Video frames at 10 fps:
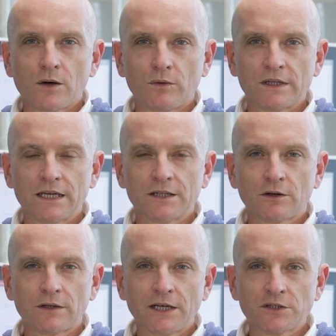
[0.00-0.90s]
With the
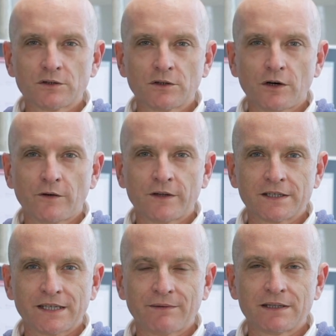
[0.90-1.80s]
introduction of the
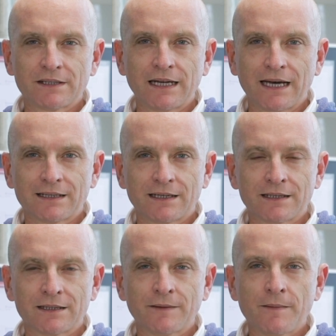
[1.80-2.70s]

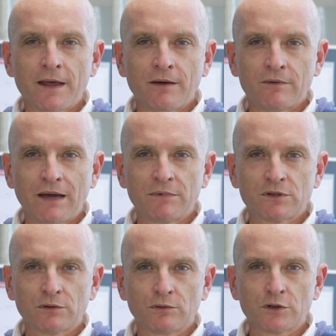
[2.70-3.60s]
1700, Viavi
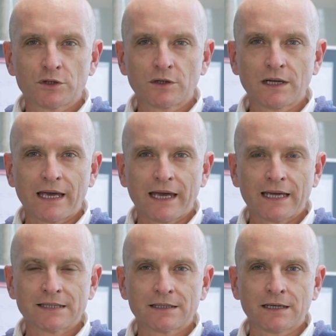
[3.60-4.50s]
Solution
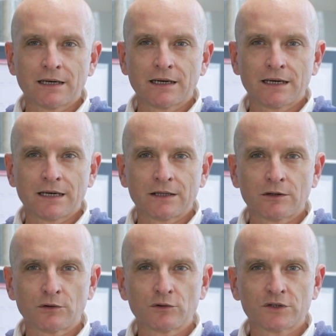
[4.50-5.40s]
has
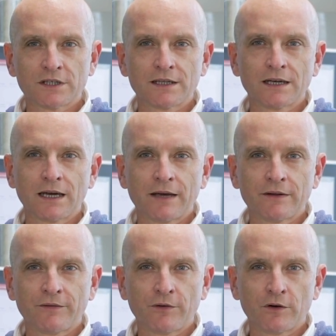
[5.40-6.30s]
introduced
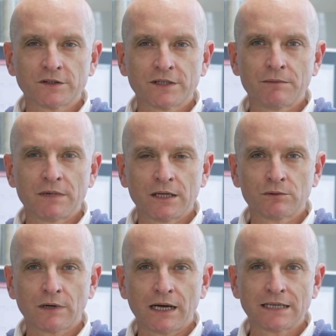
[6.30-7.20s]
the first
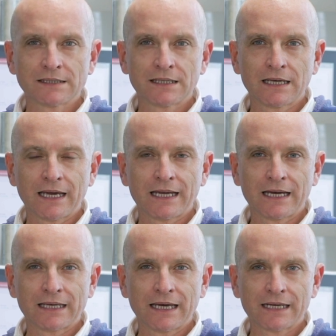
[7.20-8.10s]
miniaturized
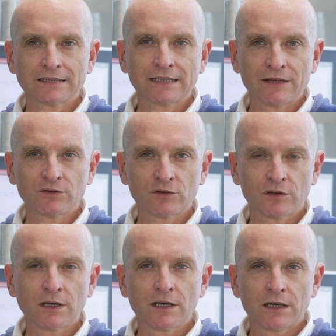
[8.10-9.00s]
NIR
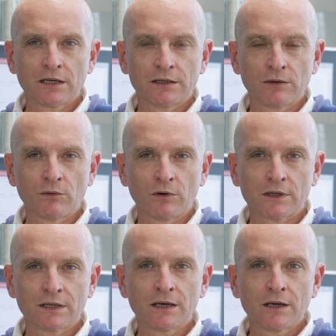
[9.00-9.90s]
sensor in the
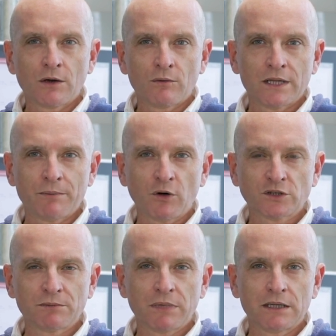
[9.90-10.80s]
world, with the
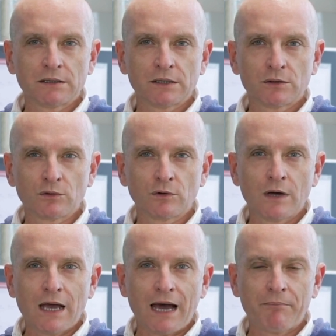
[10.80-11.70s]
possibility to
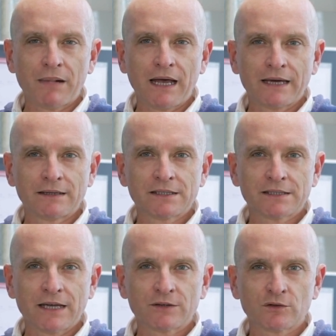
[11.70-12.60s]
apply this
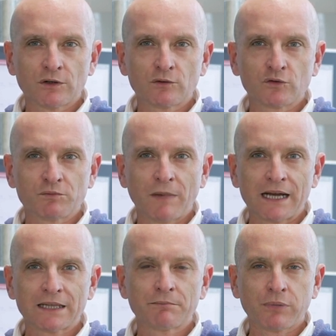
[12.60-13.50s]
sensor to
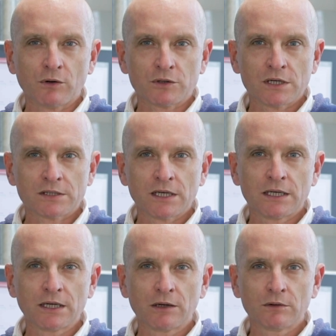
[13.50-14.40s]
smart process,
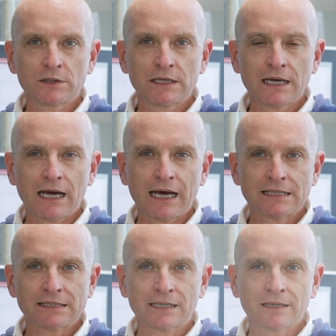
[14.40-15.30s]
including hazard